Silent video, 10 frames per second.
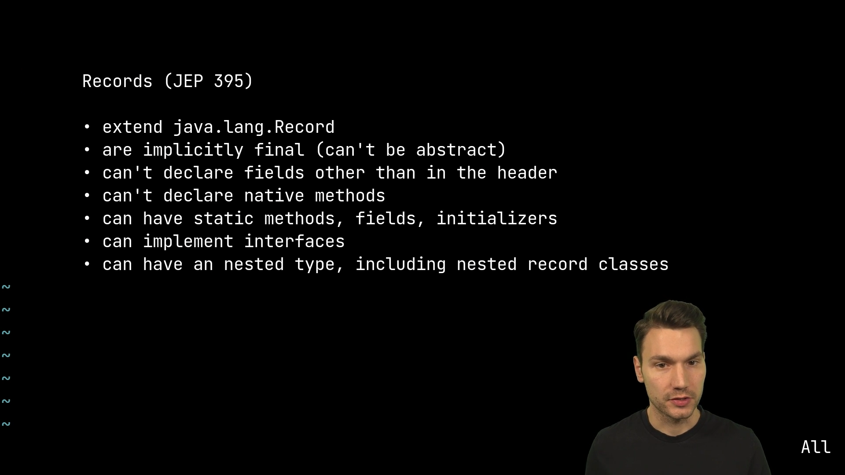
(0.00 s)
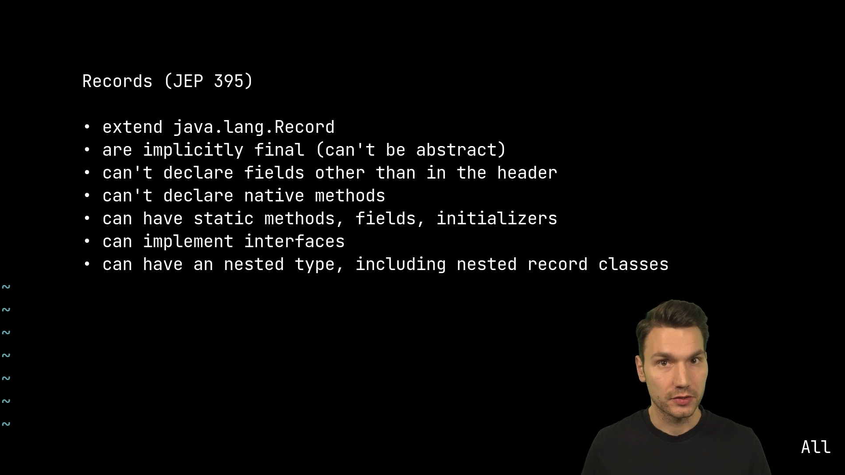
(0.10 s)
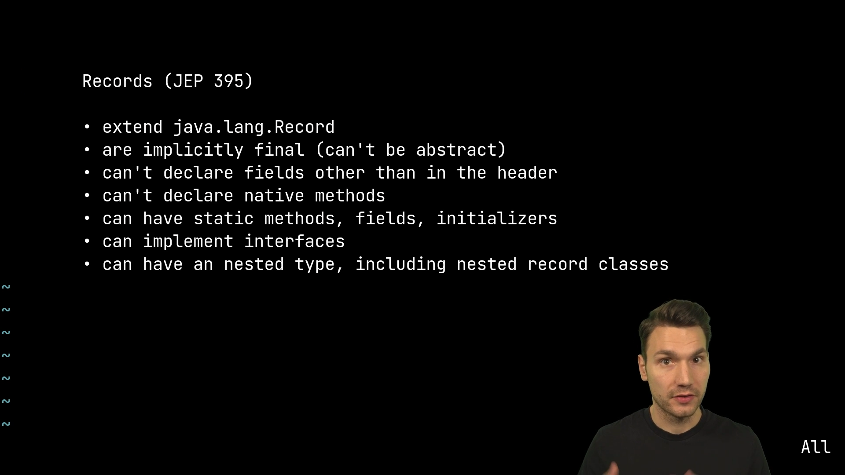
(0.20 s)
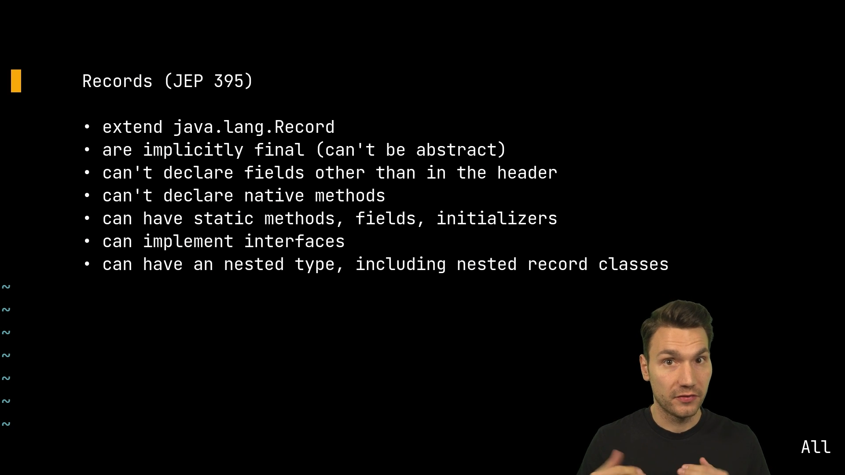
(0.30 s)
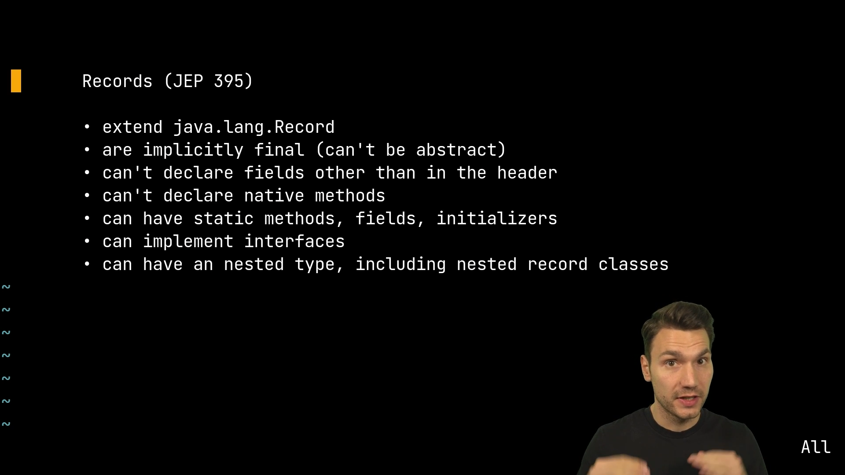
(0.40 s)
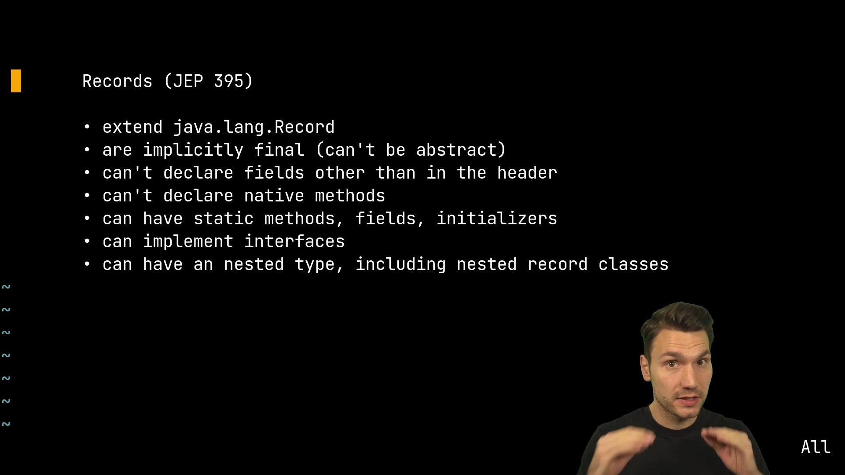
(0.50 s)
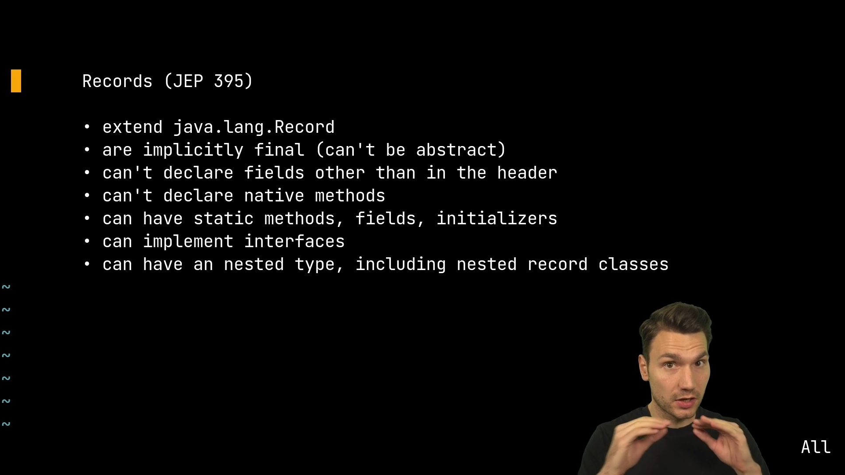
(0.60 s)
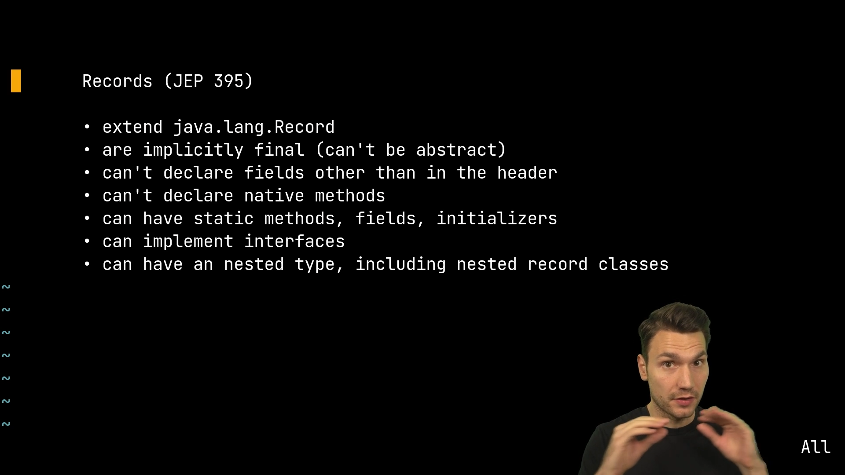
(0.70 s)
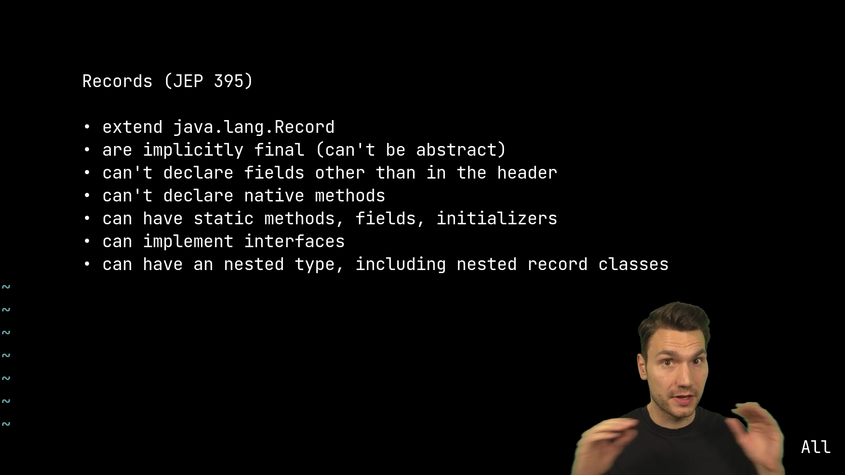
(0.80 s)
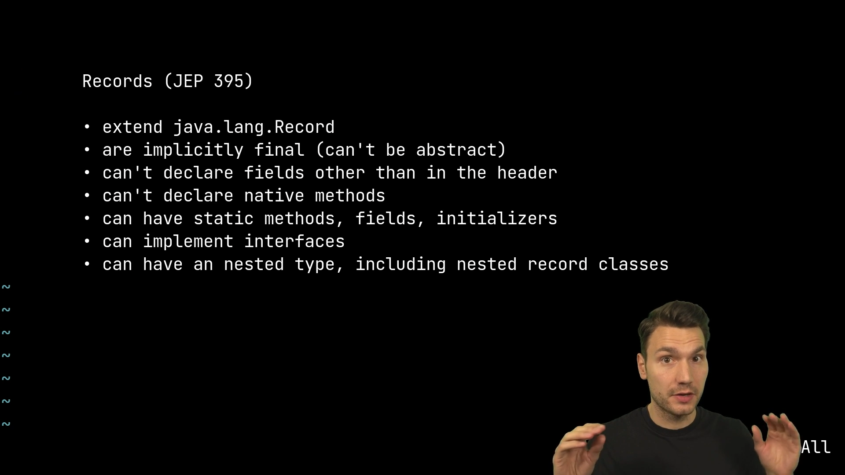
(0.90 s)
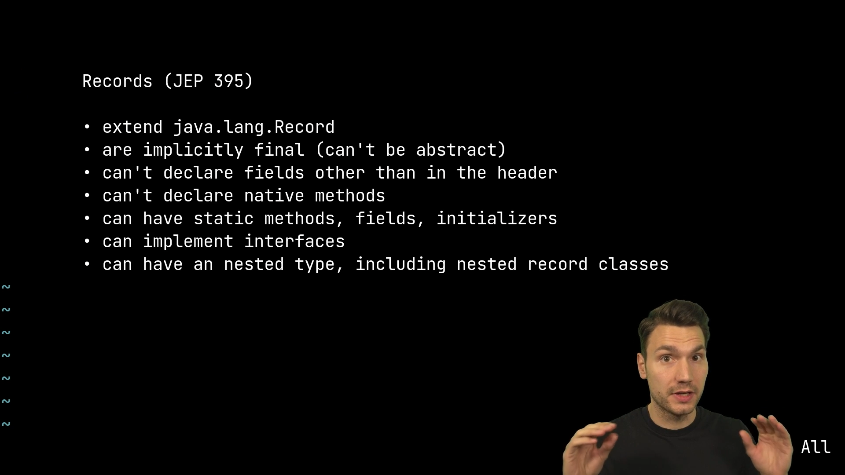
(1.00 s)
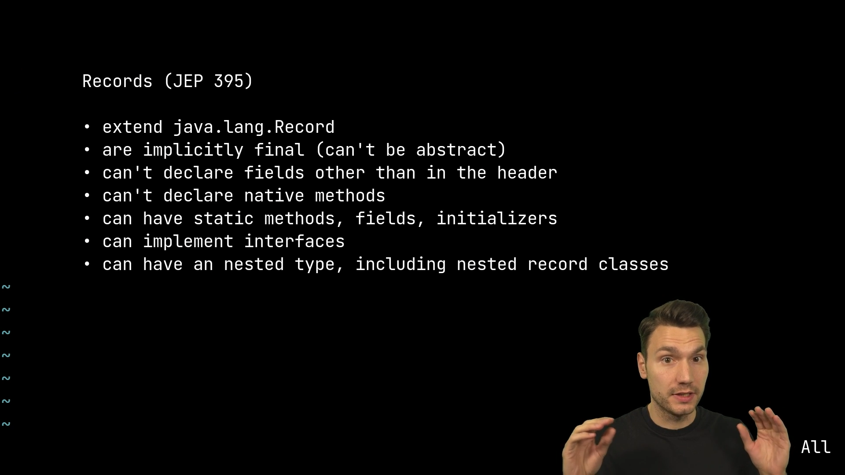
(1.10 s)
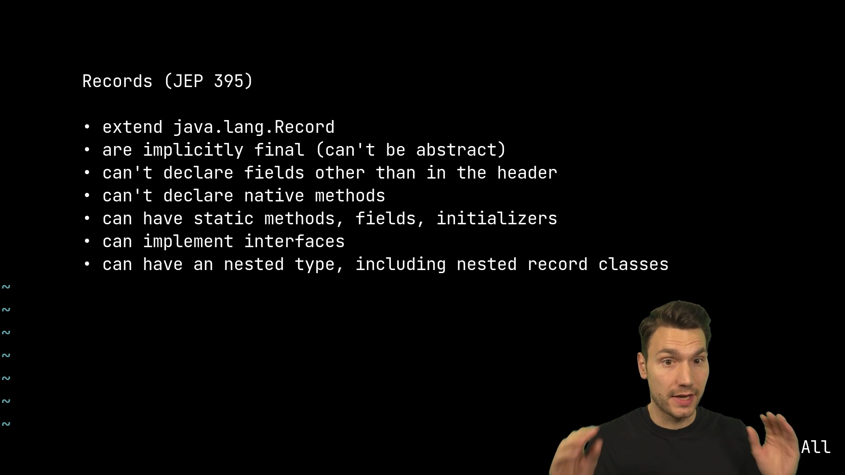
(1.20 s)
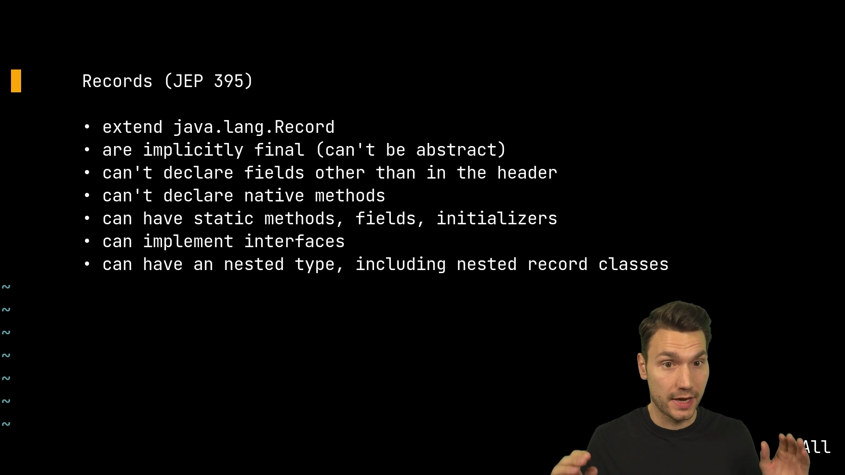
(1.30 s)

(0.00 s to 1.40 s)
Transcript: So the fields are there in the